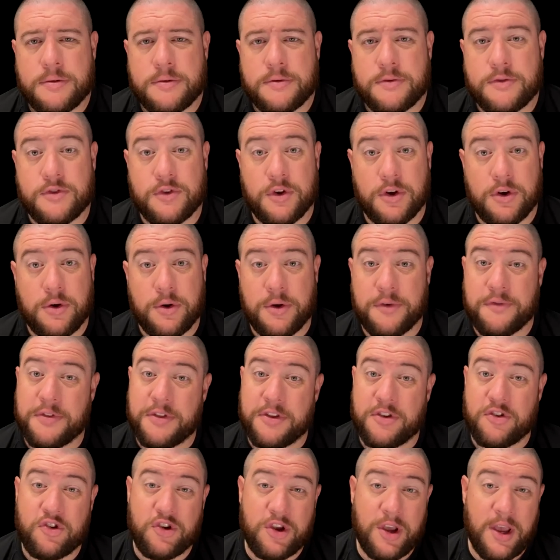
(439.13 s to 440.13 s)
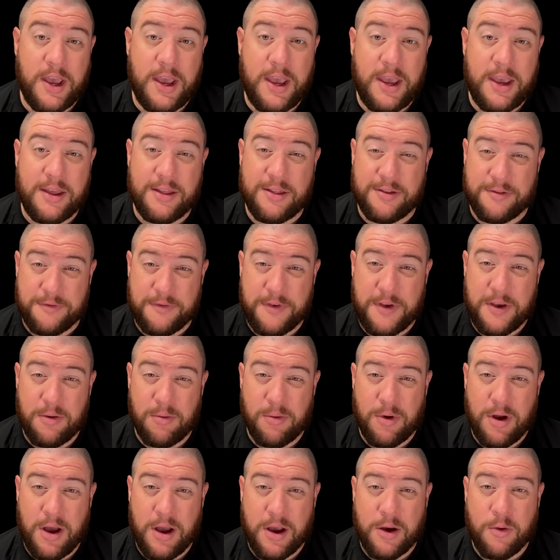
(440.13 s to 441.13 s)
So if the J and the
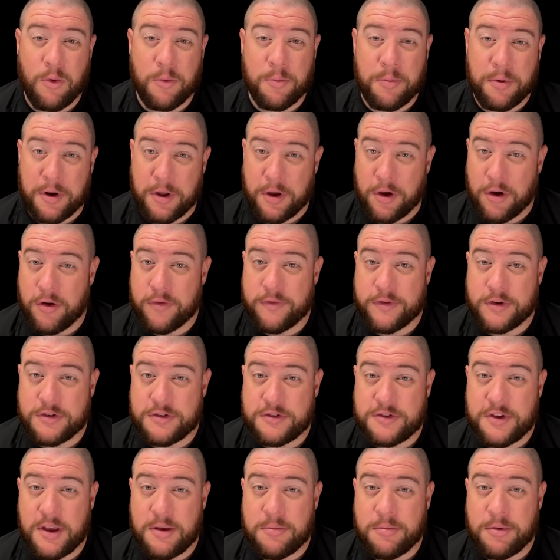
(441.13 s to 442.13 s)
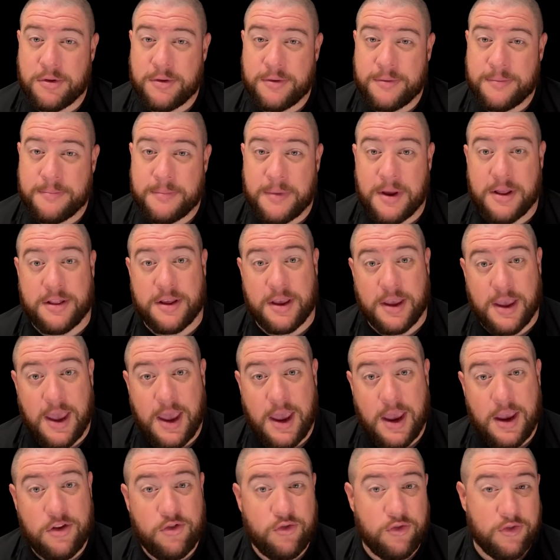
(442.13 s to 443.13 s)
V-Rock were pretty overstable and the
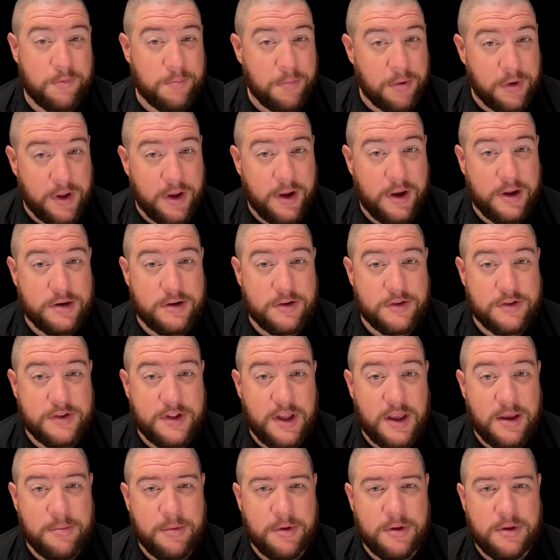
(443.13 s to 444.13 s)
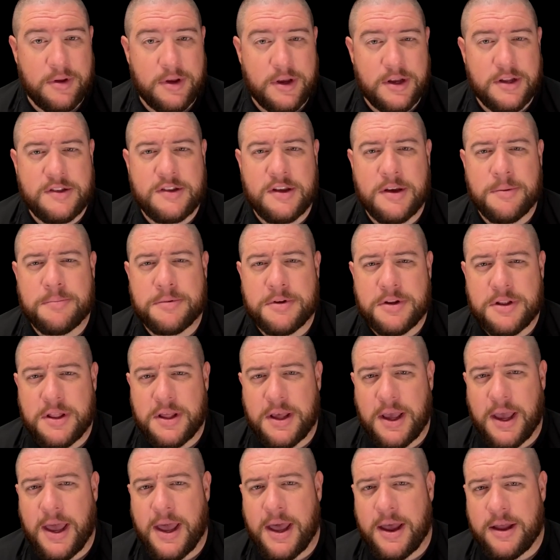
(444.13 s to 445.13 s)
gauge was pretty understable, it's up to
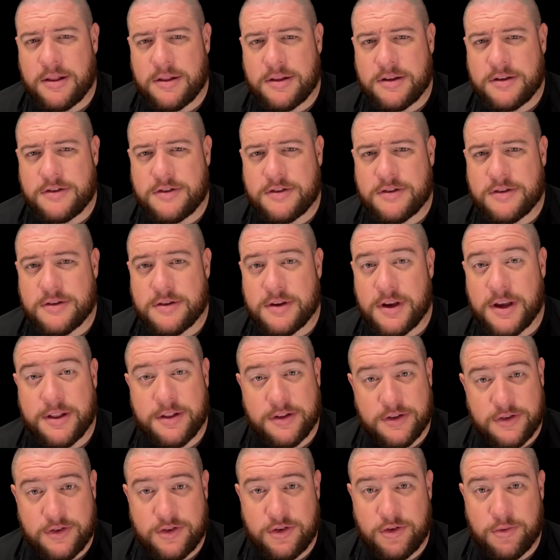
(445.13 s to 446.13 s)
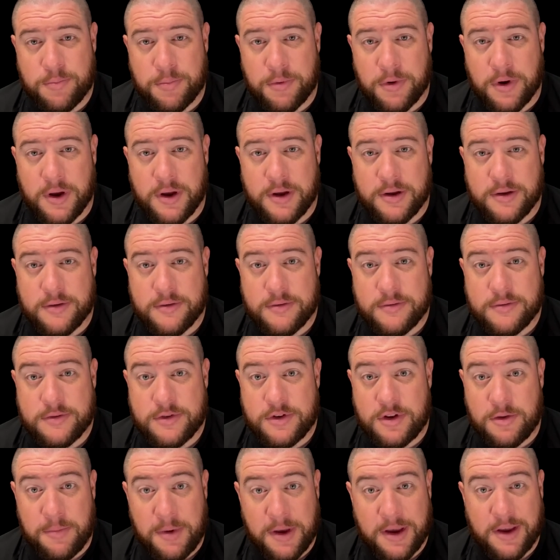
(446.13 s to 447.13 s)
the Atlas and the Supra
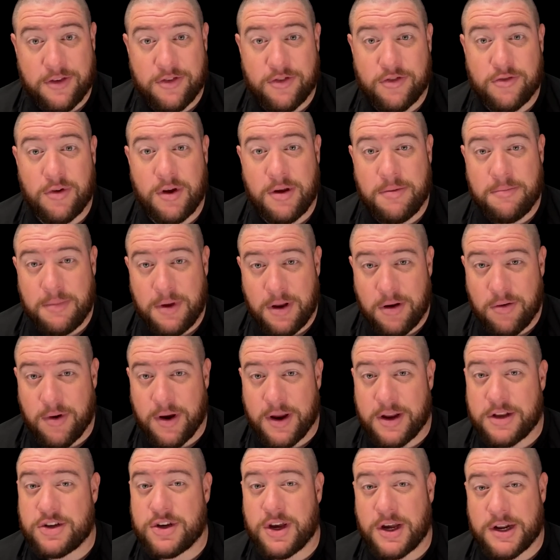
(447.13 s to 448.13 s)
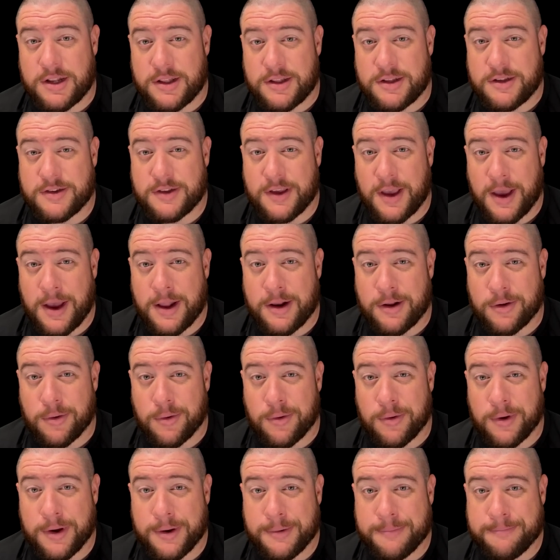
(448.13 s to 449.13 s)
to make a straight midrange out of this
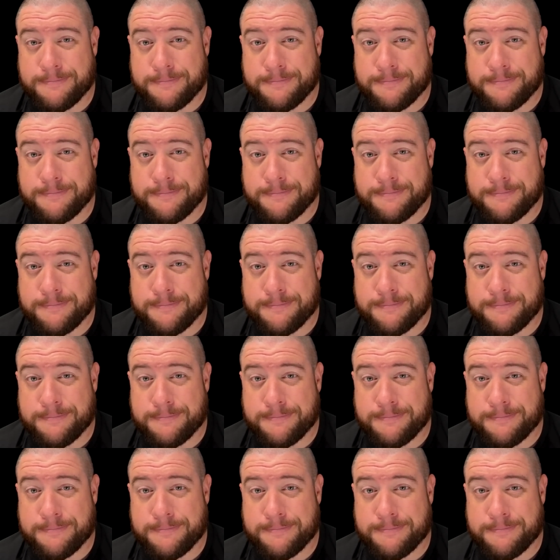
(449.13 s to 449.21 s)
category.